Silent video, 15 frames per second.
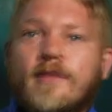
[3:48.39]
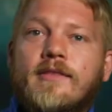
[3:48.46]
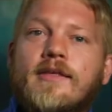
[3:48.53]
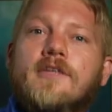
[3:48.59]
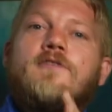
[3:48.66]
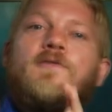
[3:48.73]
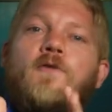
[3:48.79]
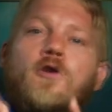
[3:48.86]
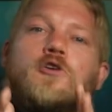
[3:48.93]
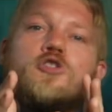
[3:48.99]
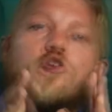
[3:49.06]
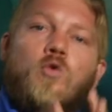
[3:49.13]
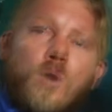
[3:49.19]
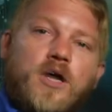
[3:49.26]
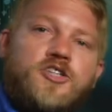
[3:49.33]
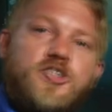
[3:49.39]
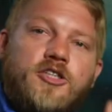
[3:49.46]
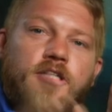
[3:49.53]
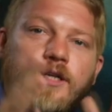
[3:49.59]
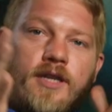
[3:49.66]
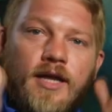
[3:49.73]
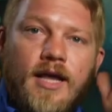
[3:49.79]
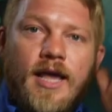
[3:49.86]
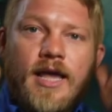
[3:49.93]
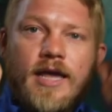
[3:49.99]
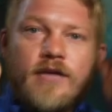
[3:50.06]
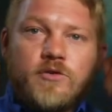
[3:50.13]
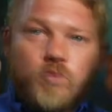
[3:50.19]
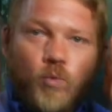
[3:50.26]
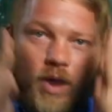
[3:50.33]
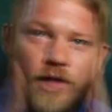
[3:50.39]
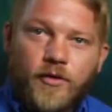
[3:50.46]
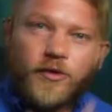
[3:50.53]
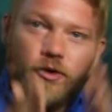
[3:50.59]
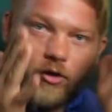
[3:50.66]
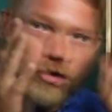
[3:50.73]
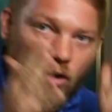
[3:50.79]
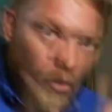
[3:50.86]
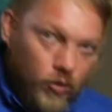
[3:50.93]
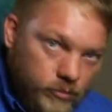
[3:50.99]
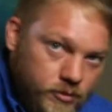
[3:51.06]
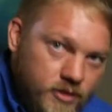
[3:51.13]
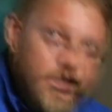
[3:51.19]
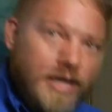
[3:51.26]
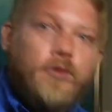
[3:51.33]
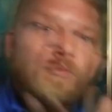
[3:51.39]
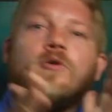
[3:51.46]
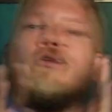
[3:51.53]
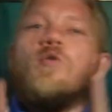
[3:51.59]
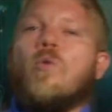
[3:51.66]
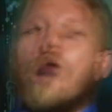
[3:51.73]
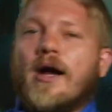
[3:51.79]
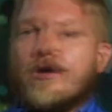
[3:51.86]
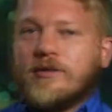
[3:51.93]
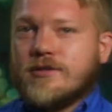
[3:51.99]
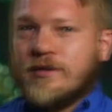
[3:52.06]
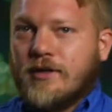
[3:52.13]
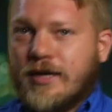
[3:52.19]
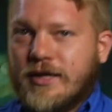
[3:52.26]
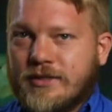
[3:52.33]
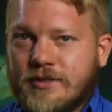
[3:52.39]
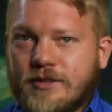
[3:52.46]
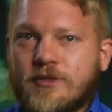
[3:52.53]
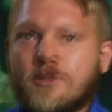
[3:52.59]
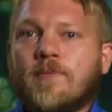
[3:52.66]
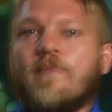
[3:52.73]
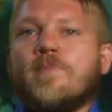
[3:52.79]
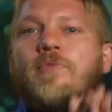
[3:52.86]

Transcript: This first question is whether your home state requires a license